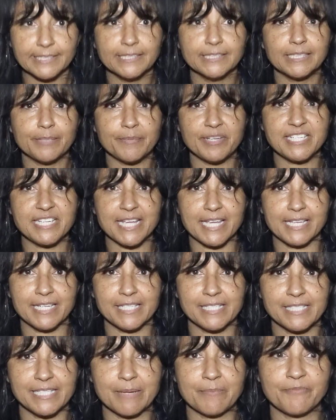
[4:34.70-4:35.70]
Let me take it a
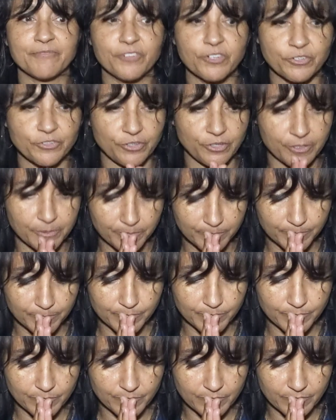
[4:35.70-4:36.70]
step further.
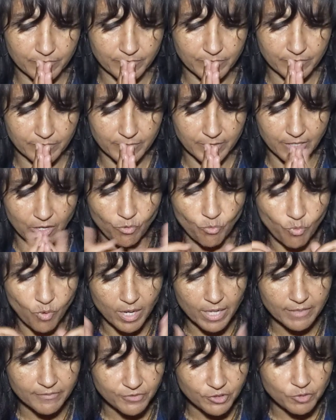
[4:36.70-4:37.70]

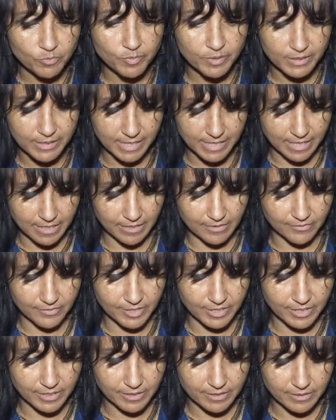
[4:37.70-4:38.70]
What if you
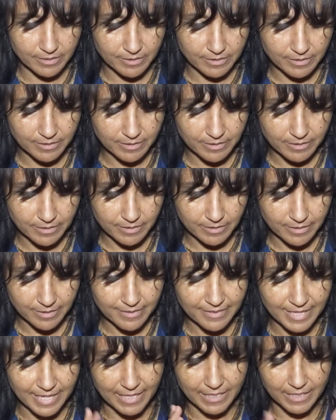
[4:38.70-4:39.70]
believed
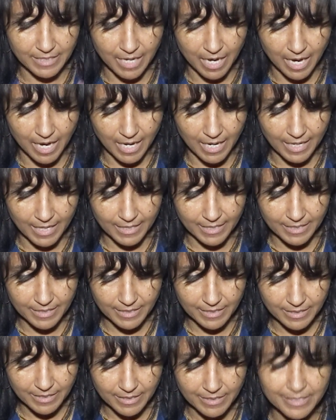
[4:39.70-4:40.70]
that God
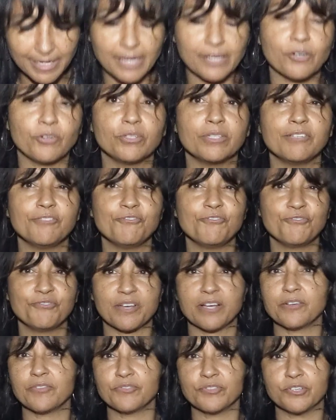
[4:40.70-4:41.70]
not only
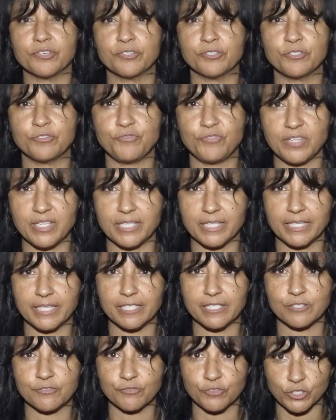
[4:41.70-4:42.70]
felt those
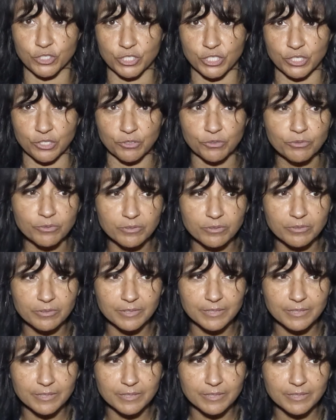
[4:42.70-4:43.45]
feelings for you,